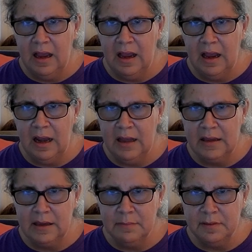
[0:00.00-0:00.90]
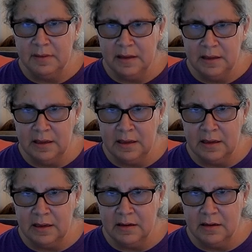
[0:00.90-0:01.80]
And I kept
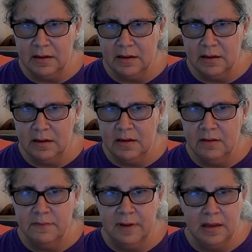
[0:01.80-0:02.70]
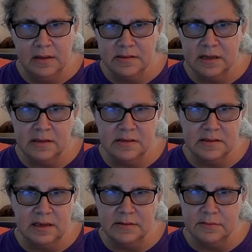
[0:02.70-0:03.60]
thinking, Valentine's
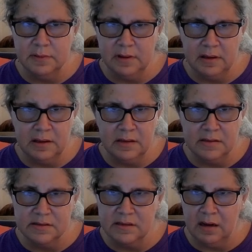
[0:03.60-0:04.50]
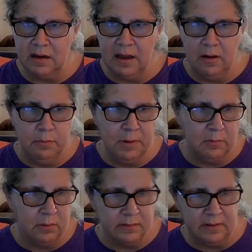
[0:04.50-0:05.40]
Day is really going to suck. I hope I
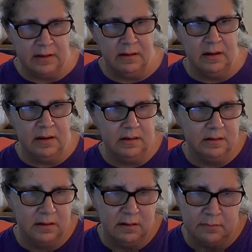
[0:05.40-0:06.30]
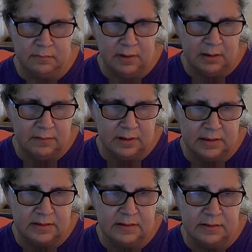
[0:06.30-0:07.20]
work that night. I really
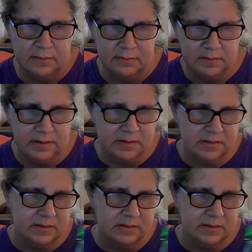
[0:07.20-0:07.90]
do, because